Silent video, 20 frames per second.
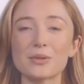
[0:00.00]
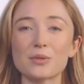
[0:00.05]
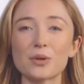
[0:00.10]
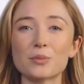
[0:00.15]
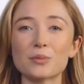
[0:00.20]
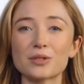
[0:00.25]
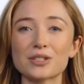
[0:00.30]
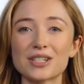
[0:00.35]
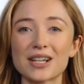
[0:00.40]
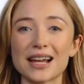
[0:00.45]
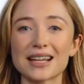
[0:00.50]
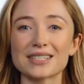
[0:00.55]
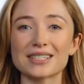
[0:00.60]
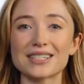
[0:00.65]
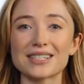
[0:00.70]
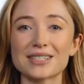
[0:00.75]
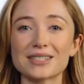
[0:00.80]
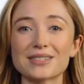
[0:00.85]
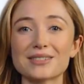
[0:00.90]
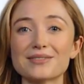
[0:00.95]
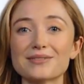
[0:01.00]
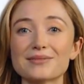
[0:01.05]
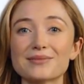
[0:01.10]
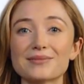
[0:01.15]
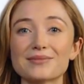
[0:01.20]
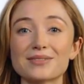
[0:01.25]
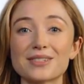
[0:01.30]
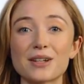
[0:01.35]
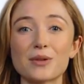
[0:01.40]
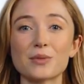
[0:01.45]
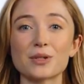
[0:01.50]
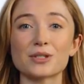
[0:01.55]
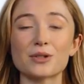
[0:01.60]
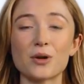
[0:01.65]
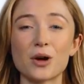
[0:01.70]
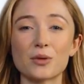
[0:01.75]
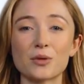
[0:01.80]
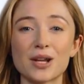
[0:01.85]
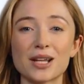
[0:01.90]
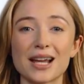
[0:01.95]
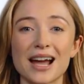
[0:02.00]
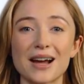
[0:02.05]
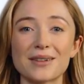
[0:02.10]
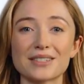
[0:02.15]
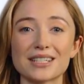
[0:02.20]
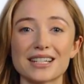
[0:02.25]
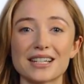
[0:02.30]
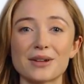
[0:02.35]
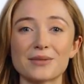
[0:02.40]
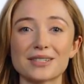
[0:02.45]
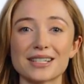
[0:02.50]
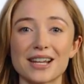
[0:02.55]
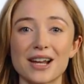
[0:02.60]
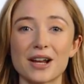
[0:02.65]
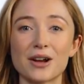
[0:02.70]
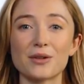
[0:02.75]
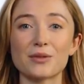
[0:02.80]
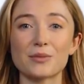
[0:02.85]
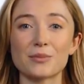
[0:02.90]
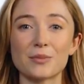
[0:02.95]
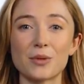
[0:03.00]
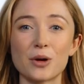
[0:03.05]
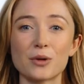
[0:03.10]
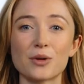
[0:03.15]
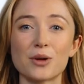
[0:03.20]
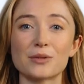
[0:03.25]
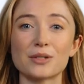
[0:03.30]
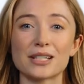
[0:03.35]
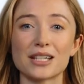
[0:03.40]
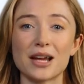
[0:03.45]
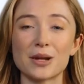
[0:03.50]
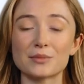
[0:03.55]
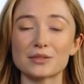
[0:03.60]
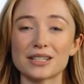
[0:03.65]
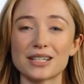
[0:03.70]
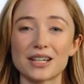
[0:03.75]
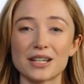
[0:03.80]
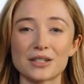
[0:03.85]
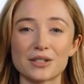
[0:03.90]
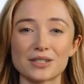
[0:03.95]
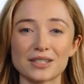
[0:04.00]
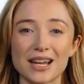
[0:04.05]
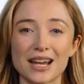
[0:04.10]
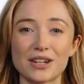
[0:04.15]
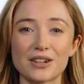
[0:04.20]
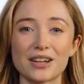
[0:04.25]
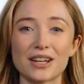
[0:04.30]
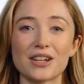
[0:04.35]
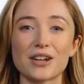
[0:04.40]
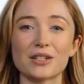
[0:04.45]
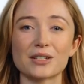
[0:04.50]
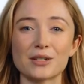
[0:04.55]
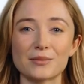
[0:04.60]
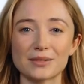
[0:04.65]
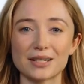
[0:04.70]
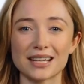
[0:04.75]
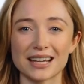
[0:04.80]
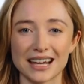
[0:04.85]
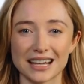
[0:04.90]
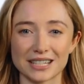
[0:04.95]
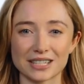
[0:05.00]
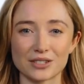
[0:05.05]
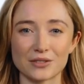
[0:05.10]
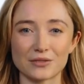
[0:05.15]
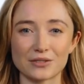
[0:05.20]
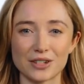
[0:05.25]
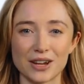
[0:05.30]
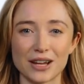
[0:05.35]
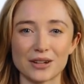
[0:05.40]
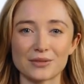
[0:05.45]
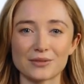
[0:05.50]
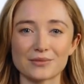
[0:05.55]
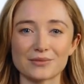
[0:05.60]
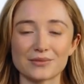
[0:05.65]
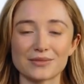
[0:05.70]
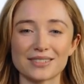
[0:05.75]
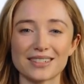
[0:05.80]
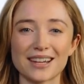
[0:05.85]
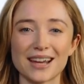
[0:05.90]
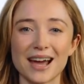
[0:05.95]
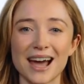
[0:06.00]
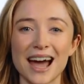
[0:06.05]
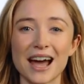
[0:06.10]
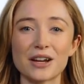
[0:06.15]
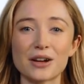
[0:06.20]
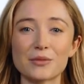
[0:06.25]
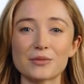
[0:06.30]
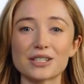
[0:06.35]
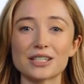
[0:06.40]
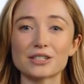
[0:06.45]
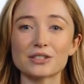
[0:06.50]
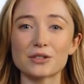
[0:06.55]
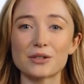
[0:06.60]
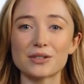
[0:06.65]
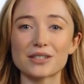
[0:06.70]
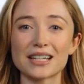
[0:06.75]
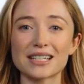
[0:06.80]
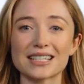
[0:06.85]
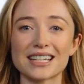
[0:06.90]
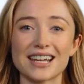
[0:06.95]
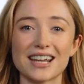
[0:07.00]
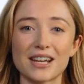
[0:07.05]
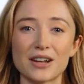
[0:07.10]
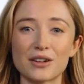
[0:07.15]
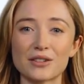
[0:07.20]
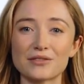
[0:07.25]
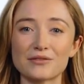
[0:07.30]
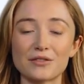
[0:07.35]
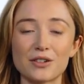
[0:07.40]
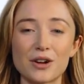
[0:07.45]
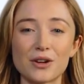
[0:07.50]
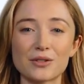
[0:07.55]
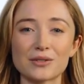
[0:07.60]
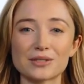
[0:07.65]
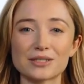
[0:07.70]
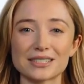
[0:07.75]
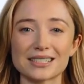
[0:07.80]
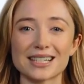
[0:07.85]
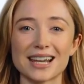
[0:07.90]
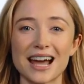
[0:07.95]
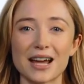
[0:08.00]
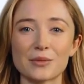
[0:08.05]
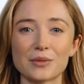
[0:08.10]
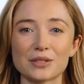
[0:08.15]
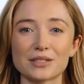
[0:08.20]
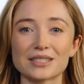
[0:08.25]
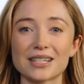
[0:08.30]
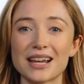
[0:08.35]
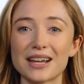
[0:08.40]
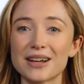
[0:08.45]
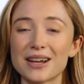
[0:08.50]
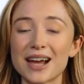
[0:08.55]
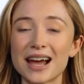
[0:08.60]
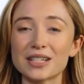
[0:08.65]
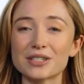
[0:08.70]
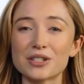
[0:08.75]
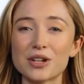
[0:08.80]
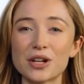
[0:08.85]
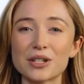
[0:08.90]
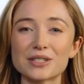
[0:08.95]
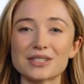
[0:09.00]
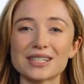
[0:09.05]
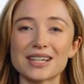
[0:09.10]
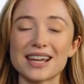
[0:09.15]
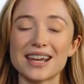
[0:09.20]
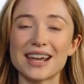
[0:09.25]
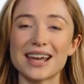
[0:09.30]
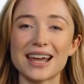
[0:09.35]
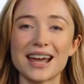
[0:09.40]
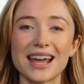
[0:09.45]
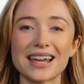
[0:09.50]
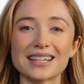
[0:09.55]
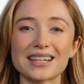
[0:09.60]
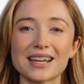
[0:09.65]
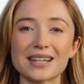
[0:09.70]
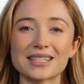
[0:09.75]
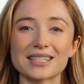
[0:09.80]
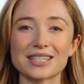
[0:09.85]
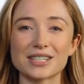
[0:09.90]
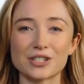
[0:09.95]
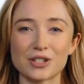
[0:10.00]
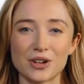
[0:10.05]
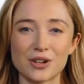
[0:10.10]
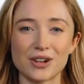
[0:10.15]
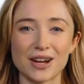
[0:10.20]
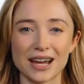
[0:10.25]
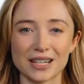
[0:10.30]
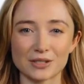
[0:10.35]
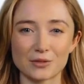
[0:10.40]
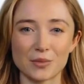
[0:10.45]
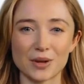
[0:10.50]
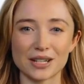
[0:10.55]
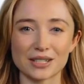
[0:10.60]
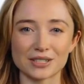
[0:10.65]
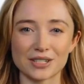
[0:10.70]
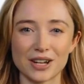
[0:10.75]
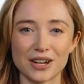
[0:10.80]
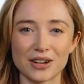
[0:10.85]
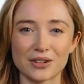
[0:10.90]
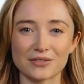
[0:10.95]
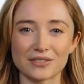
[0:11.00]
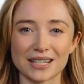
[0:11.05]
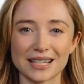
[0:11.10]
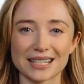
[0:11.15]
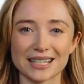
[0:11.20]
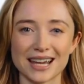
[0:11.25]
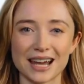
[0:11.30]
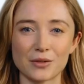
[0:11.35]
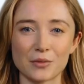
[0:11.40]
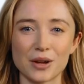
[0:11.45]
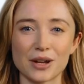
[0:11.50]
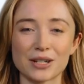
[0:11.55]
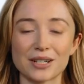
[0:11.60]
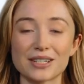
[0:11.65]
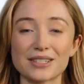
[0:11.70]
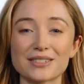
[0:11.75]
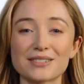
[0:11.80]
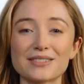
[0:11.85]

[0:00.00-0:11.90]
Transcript: mobile devices? With more work happening on the go, mobile becomes another layer in our communication flow. How do we ensure that data on phones, tablets, and laptops is as secure as when it's on our fixed network?